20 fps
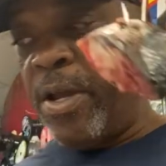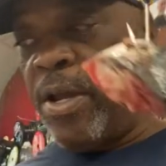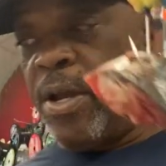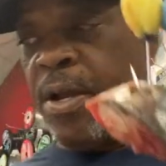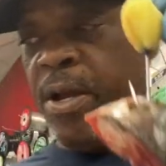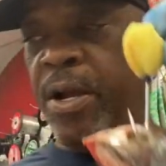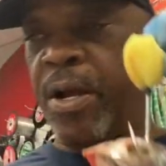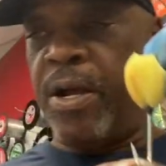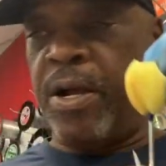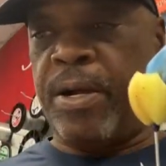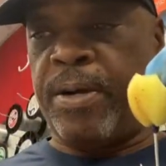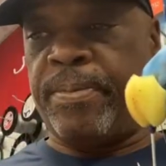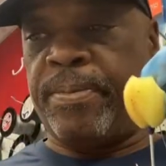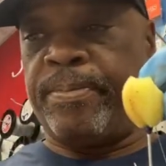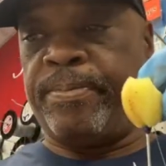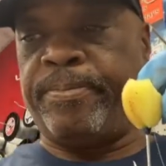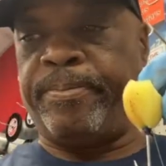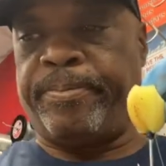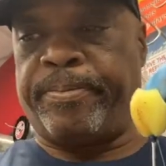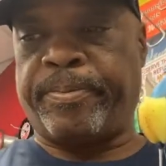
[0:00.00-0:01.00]

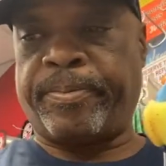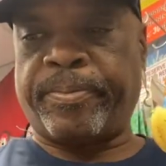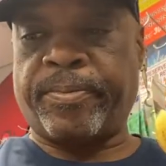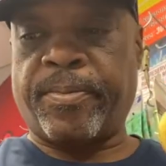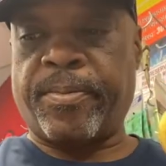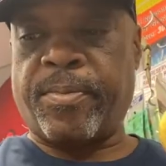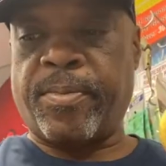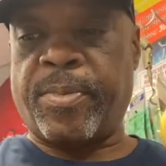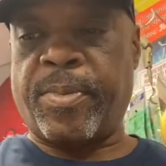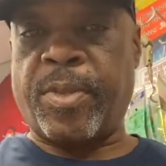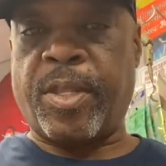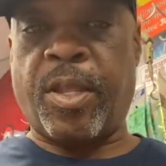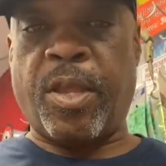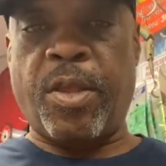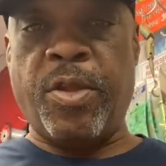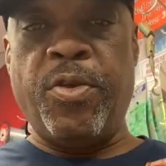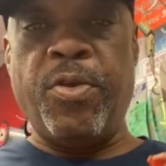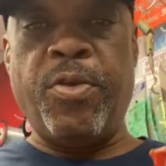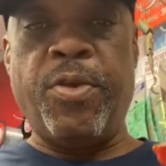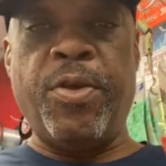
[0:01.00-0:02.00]

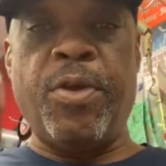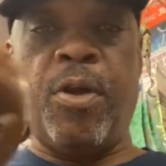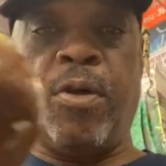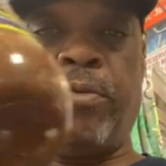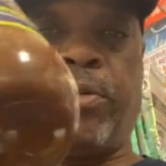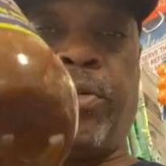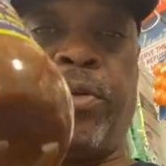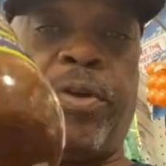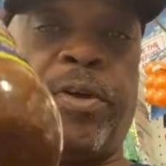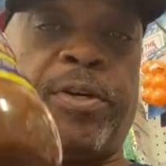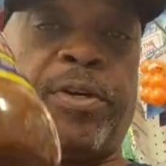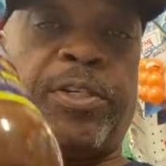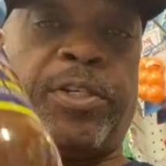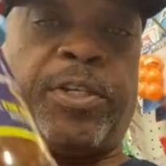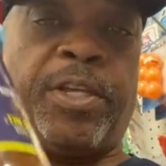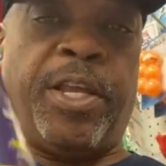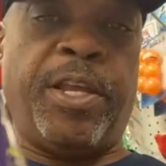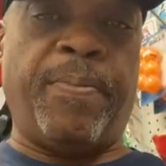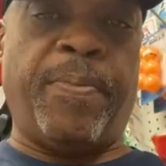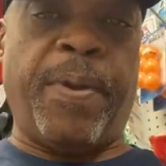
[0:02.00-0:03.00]
You can go to your
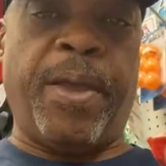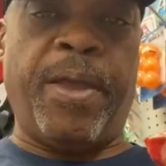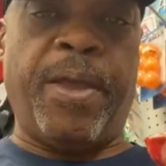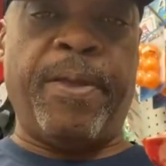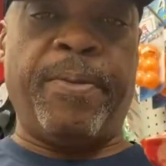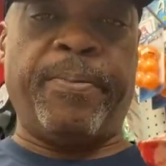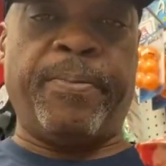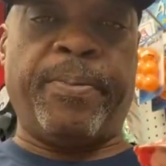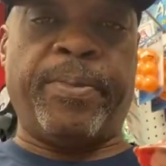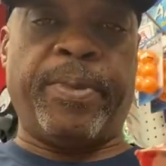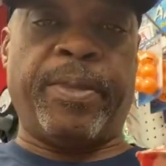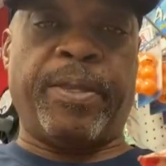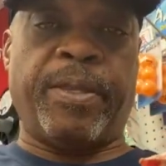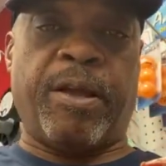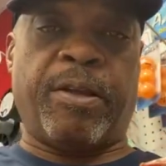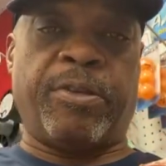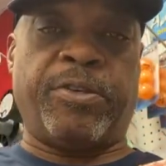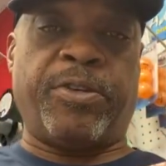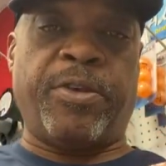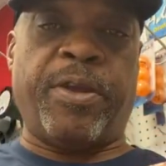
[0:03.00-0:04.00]
stink bait.
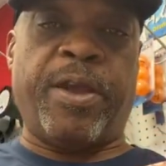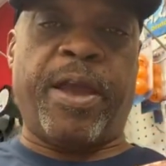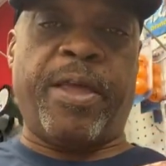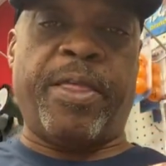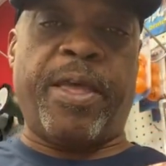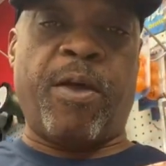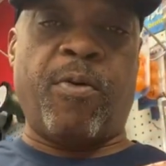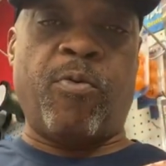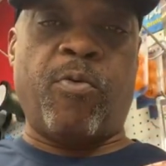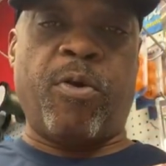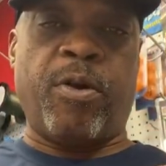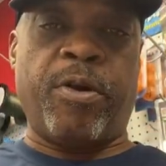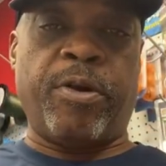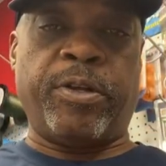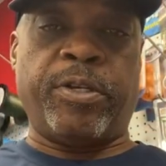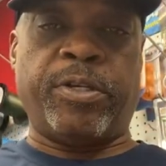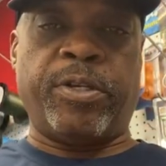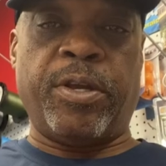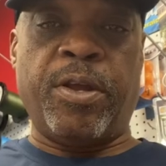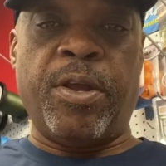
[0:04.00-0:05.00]
I'll show you how that
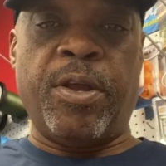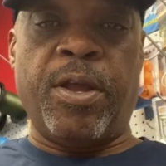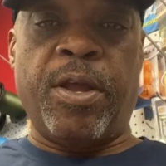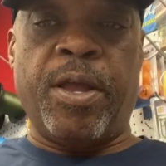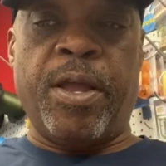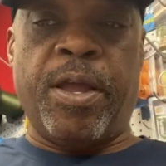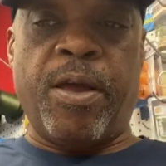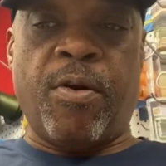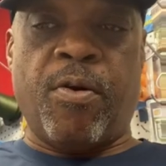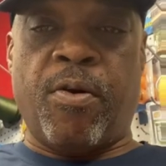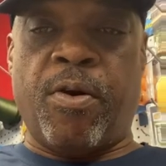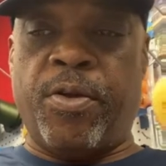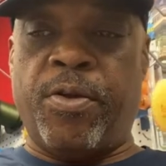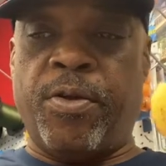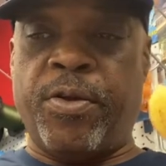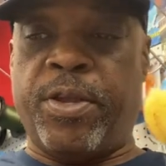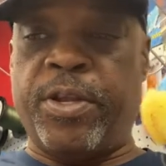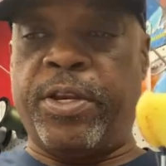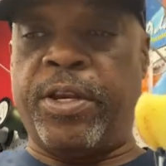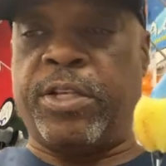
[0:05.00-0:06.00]
works. Or
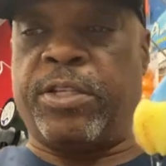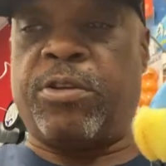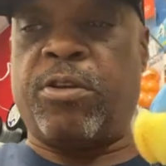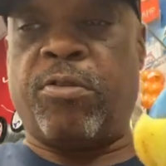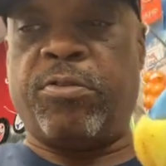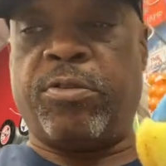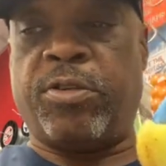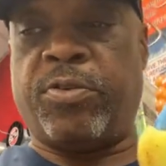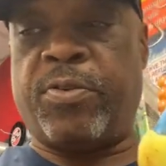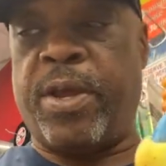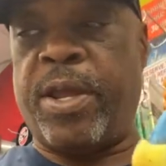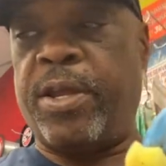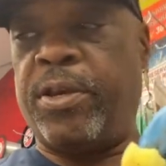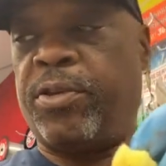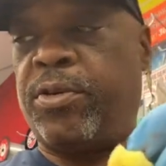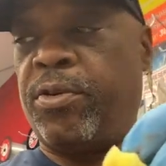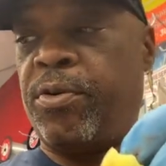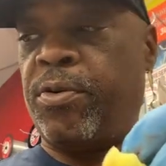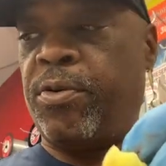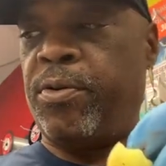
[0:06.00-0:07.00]
you can just go straight
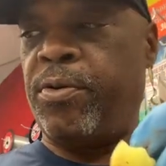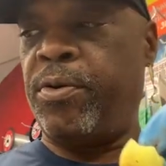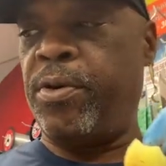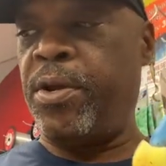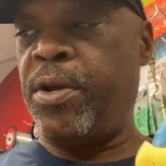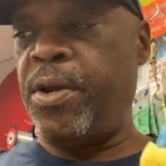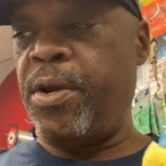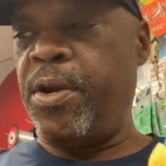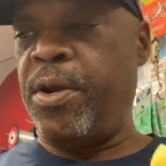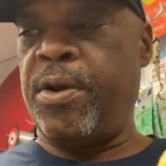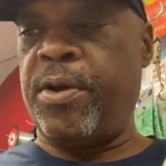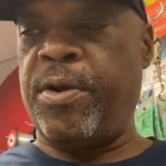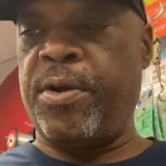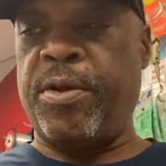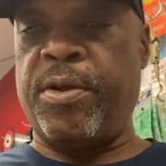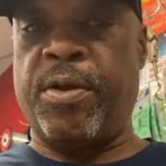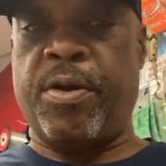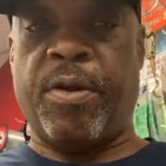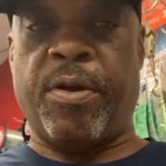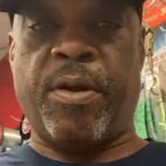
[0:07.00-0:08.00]
to
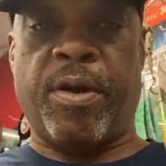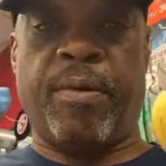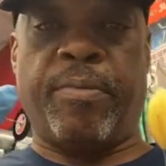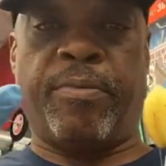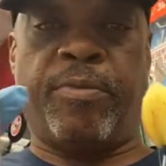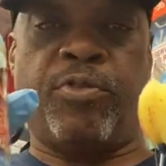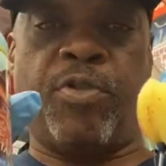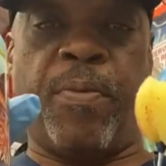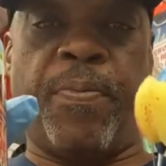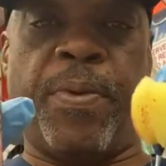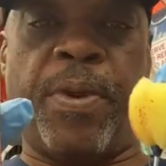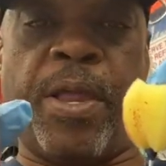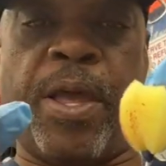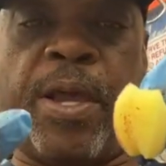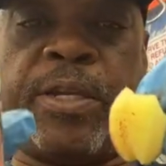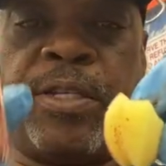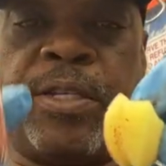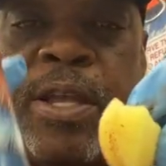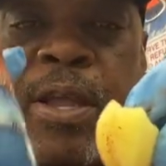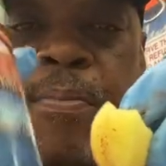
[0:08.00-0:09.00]
your
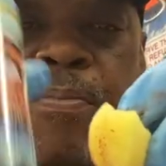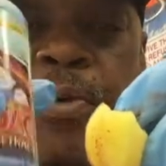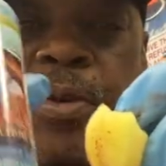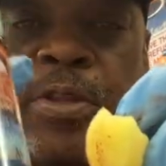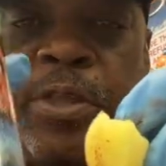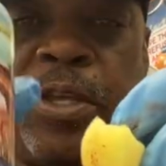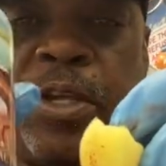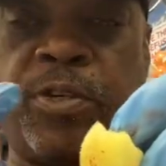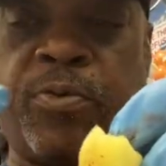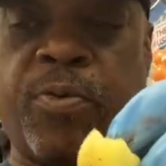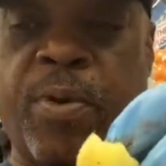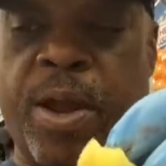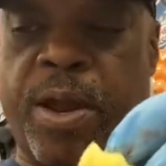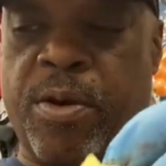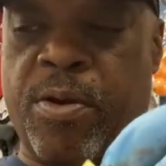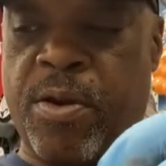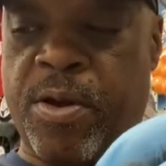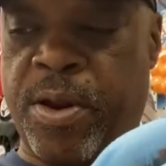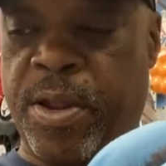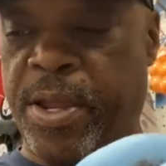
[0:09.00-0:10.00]
XXX and put this right
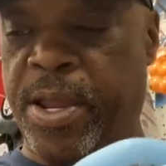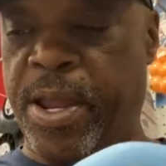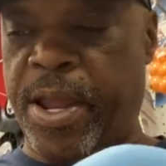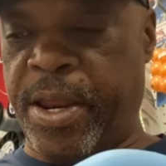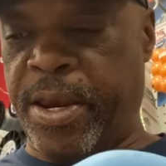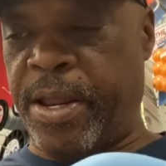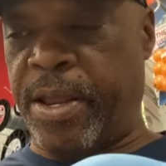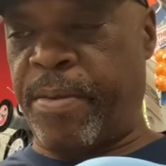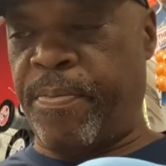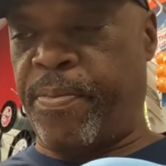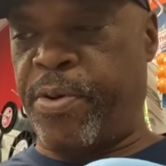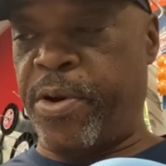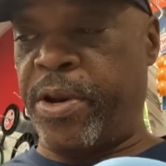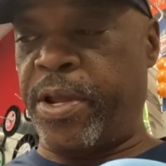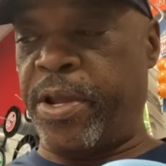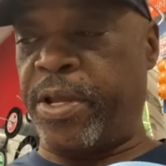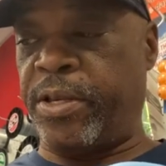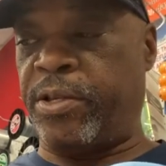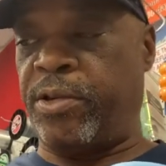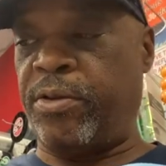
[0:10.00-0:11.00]
on it, and then put
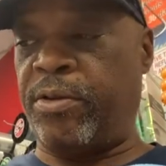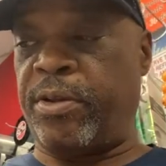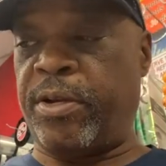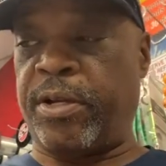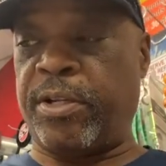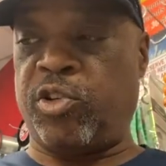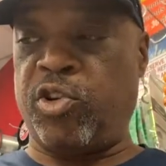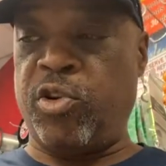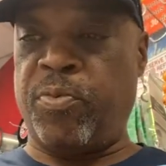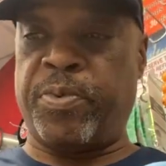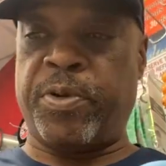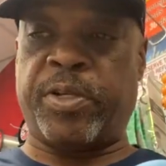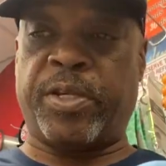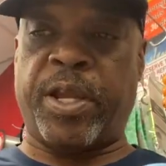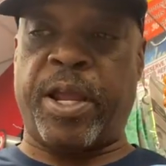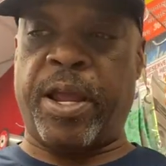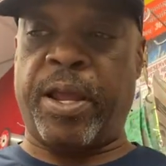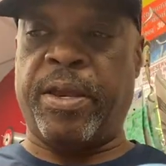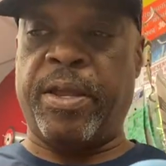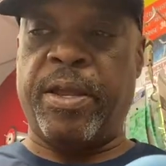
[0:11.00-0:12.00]
it into the super
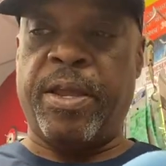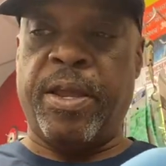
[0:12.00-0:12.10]
sand.